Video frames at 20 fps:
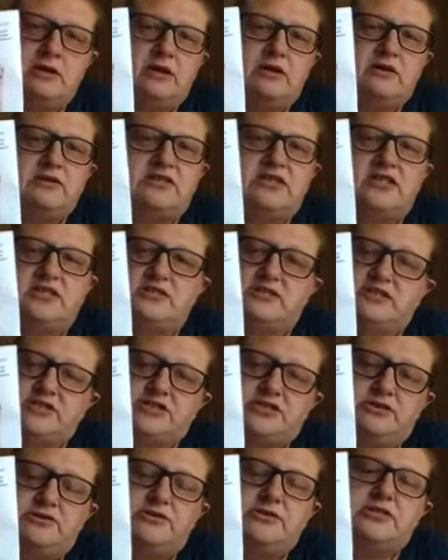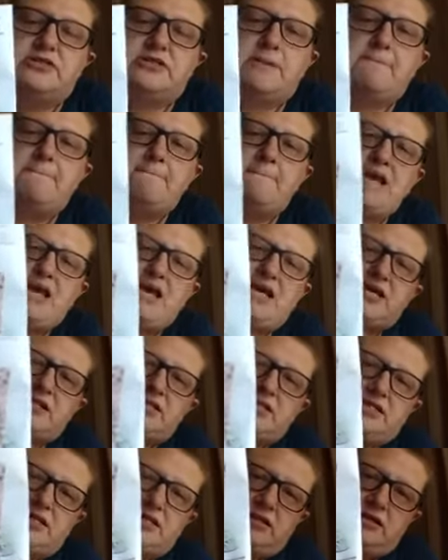Our Scentsy soak is
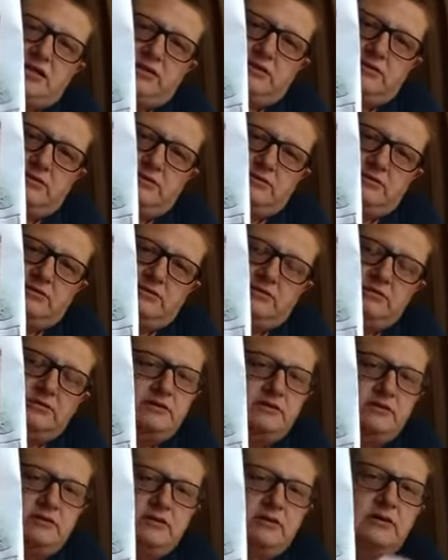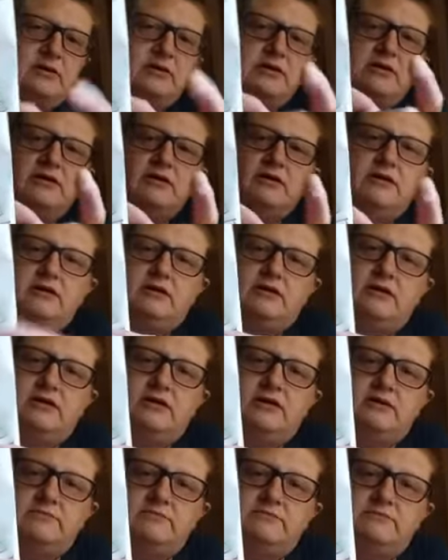amazing.
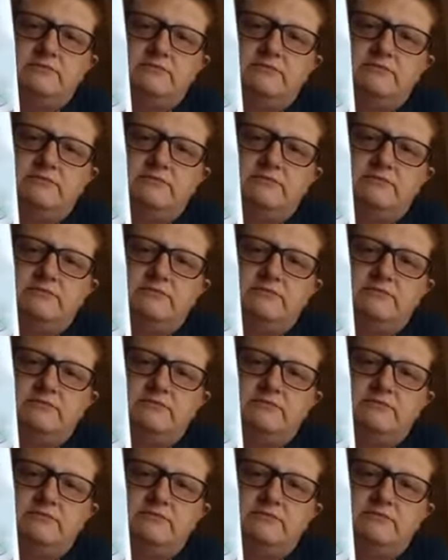Um,